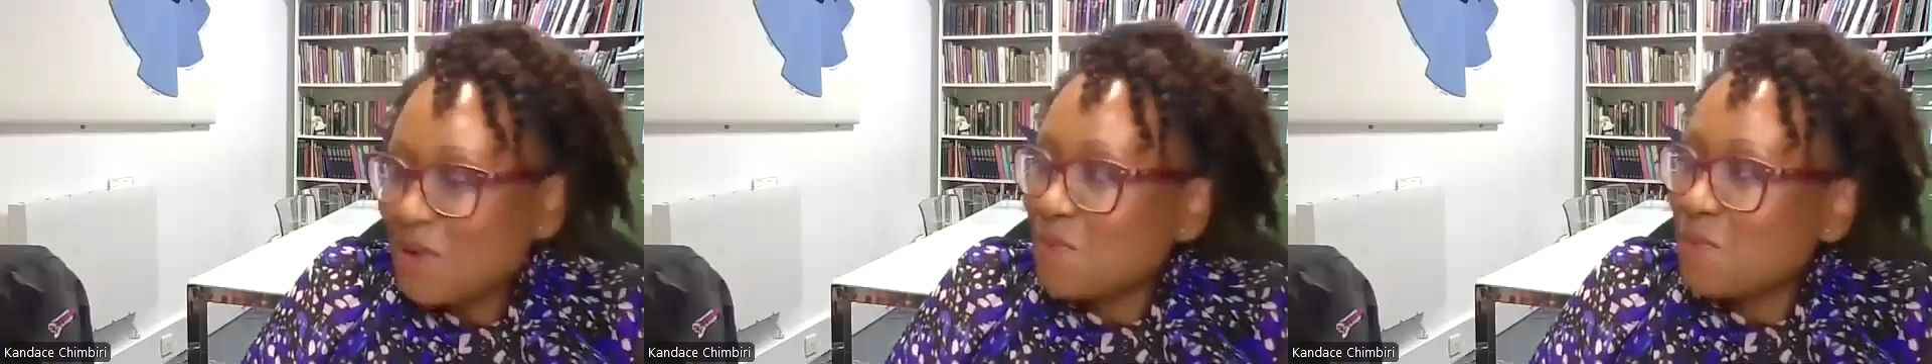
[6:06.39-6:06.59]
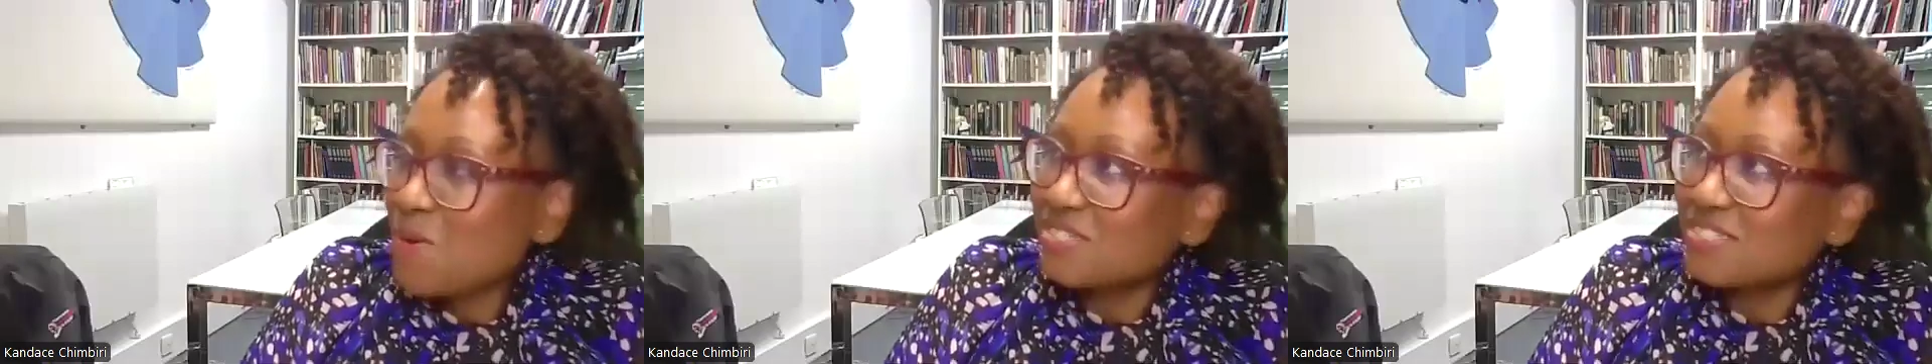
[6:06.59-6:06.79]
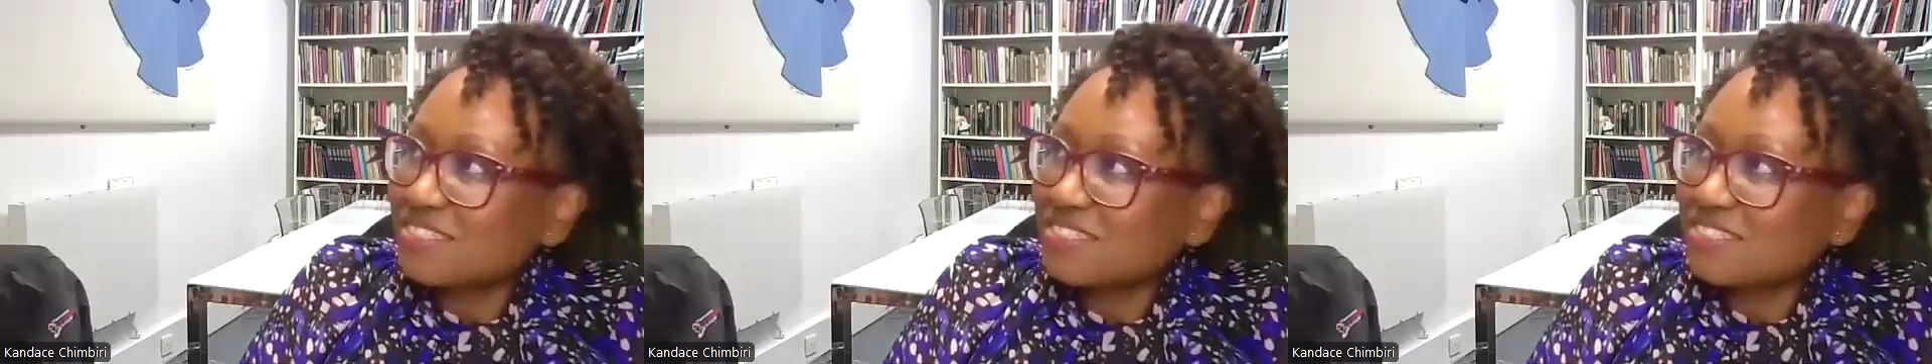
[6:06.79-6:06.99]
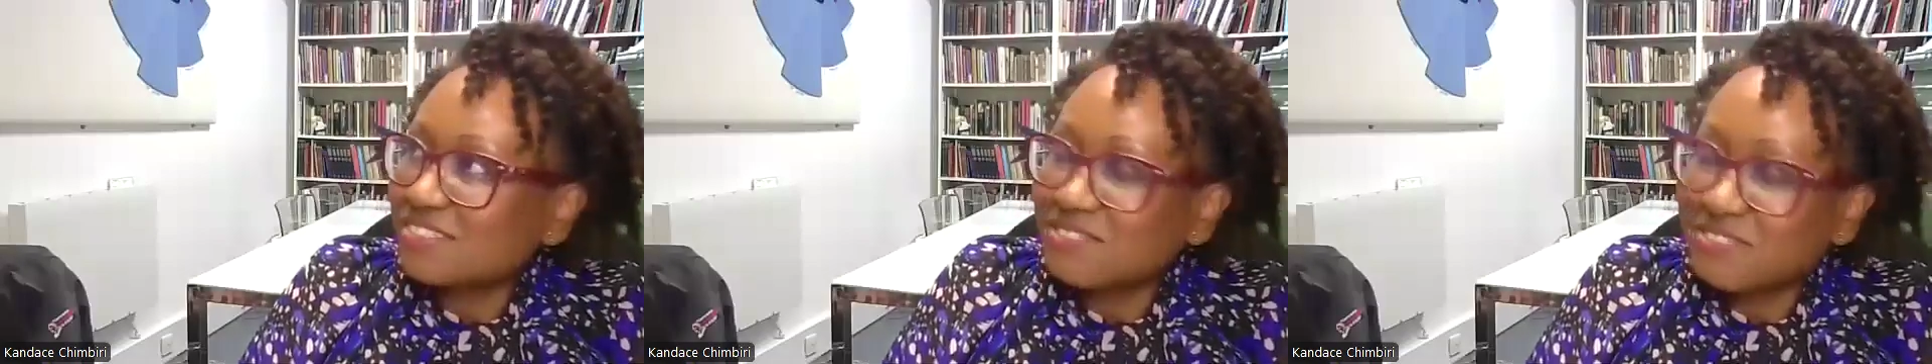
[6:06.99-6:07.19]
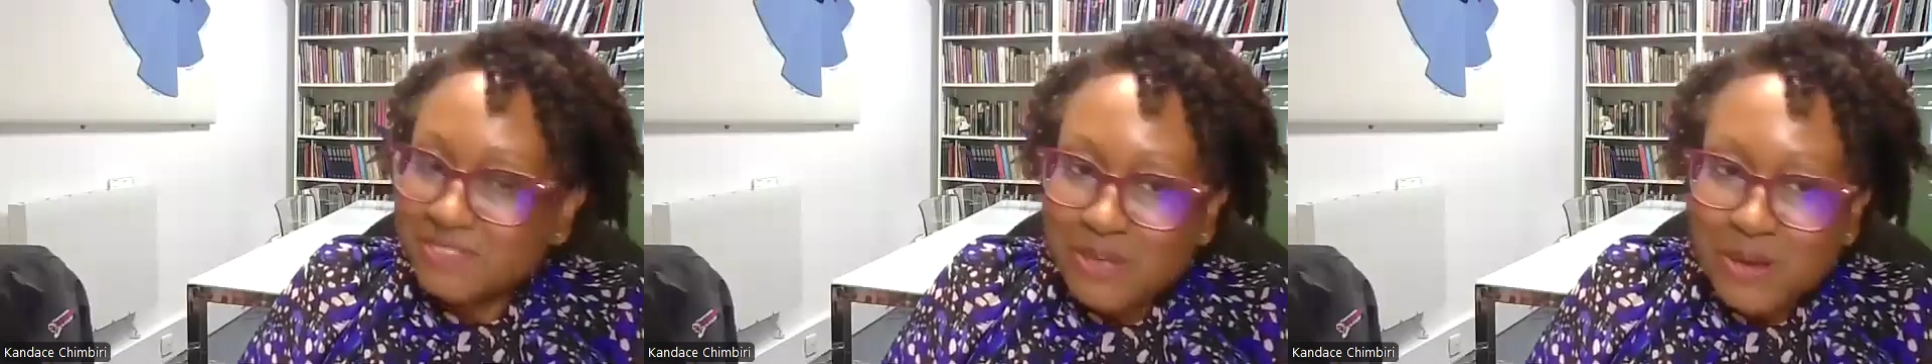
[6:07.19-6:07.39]
was
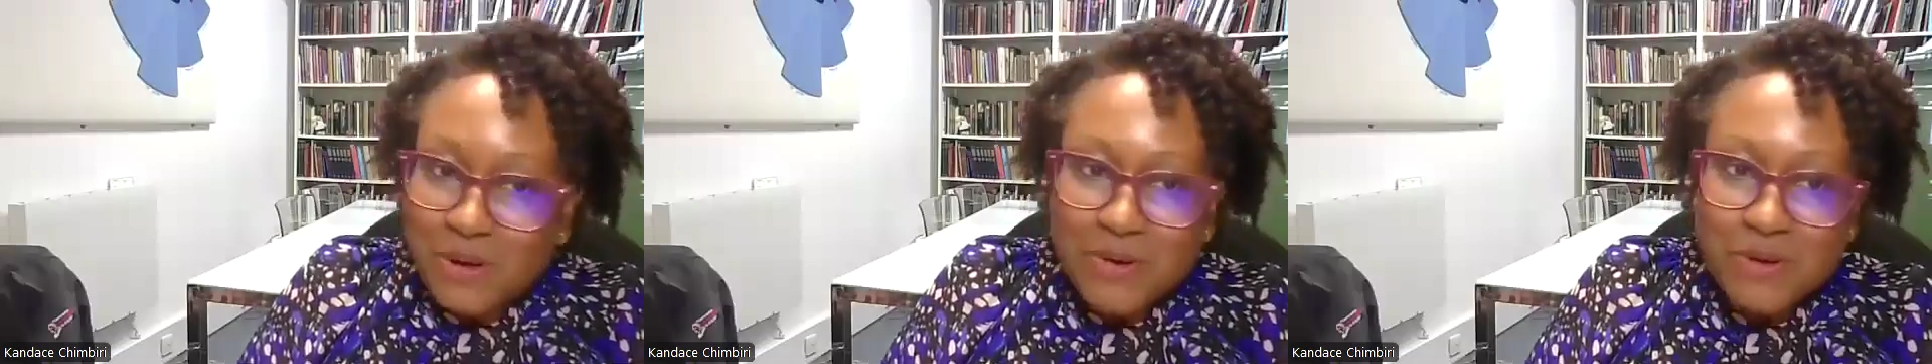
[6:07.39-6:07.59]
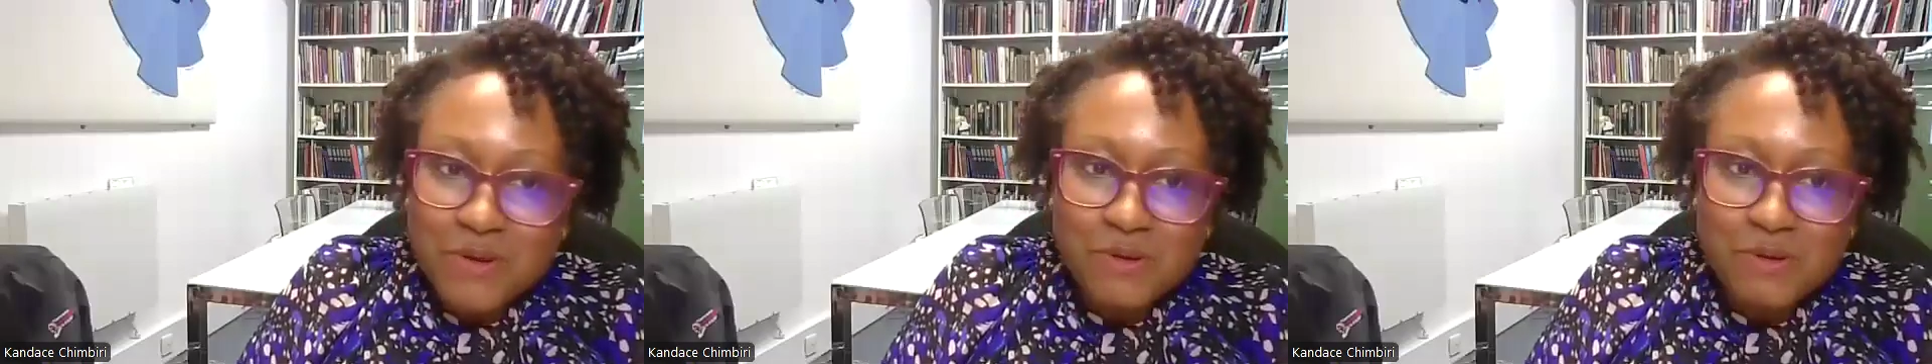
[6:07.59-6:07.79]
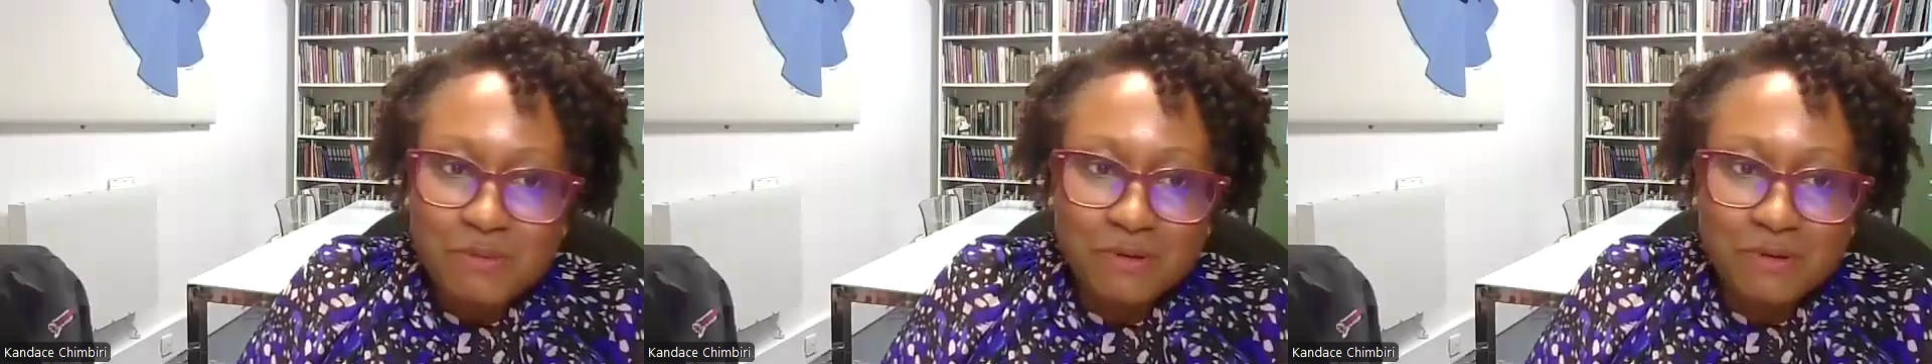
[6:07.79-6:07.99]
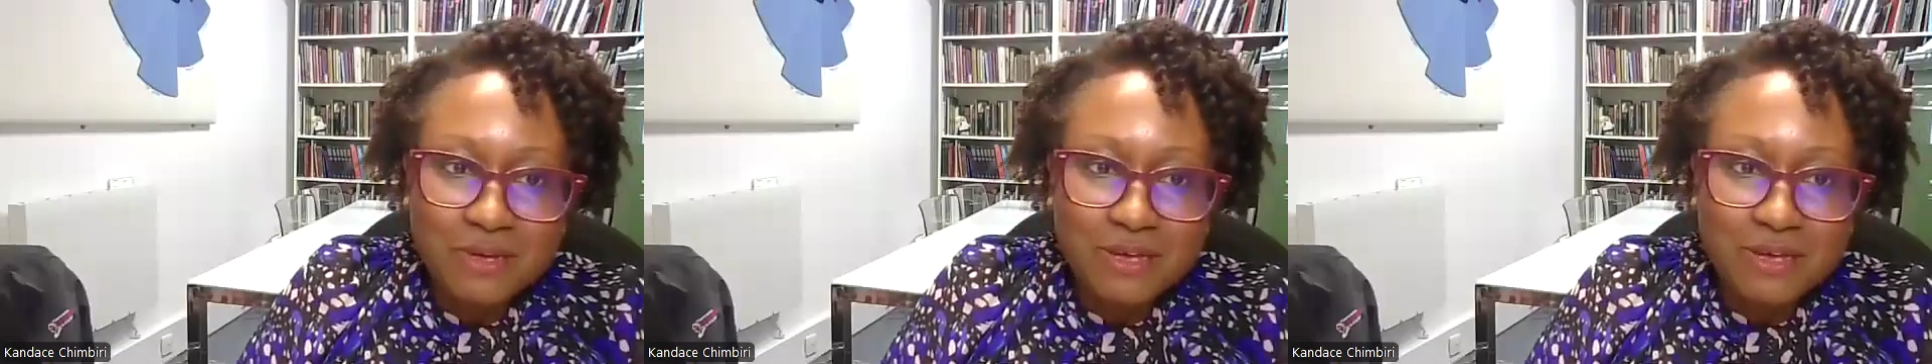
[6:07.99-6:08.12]
so